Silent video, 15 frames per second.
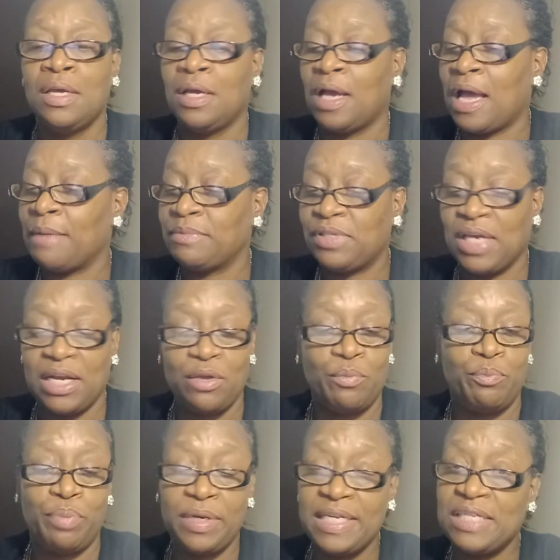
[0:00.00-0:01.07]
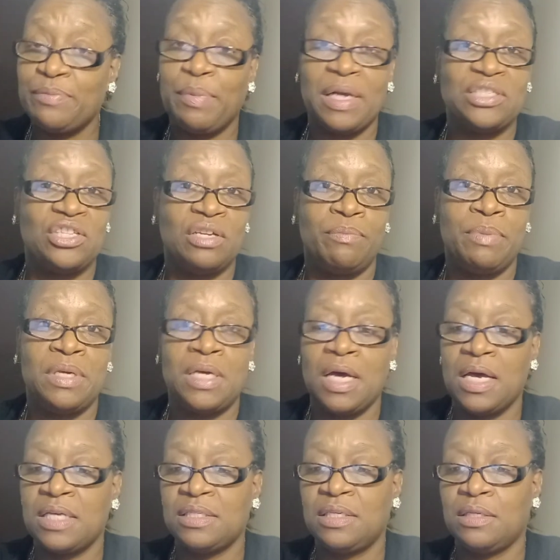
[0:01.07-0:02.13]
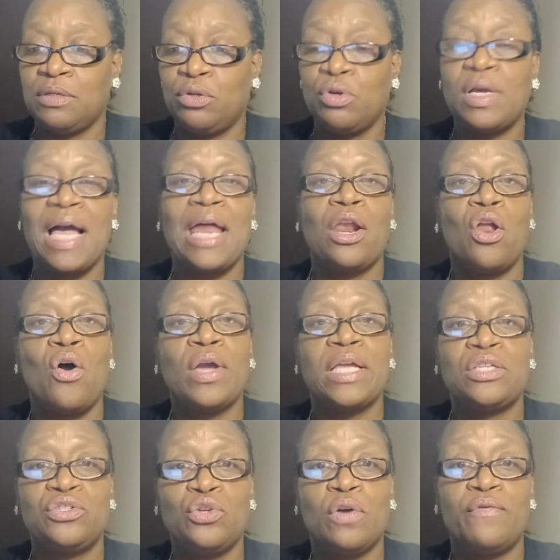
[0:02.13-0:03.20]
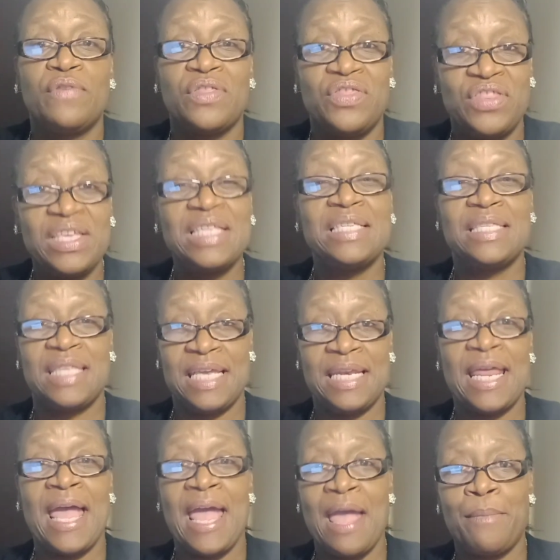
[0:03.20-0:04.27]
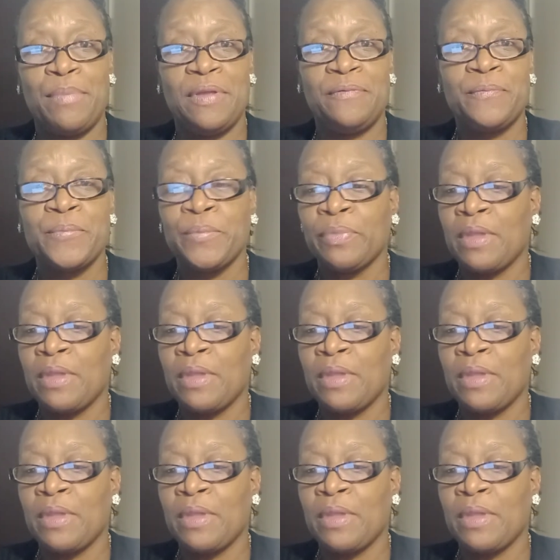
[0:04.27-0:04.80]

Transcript: I'm telling you, please budget, because look how long it took for this thing to happen.